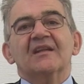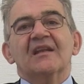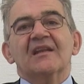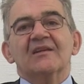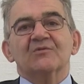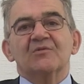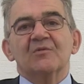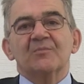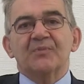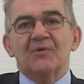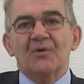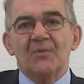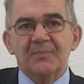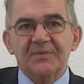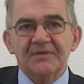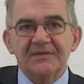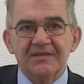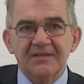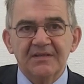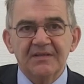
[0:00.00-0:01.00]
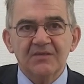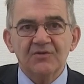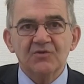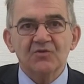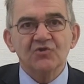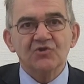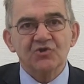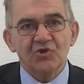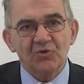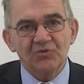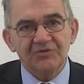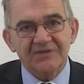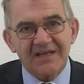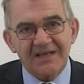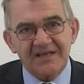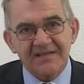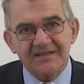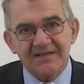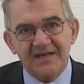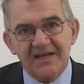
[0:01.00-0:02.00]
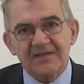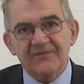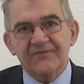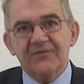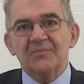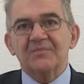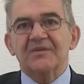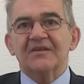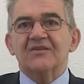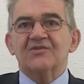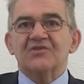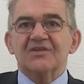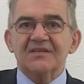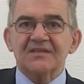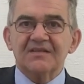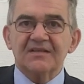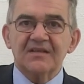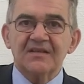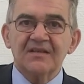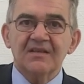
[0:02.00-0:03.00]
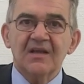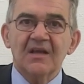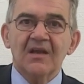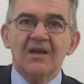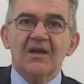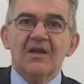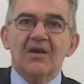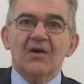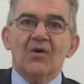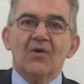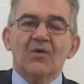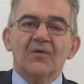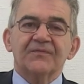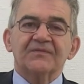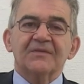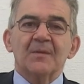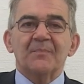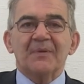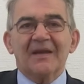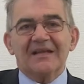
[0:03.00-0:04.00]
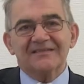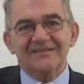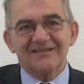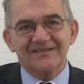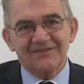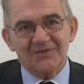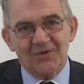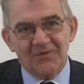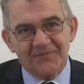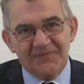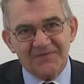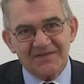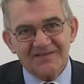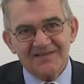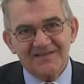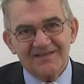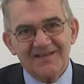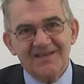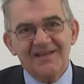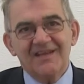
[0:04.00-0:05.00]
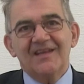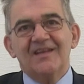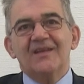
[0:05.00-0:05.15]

intellectual property, you show the extract from the registry of the patent office.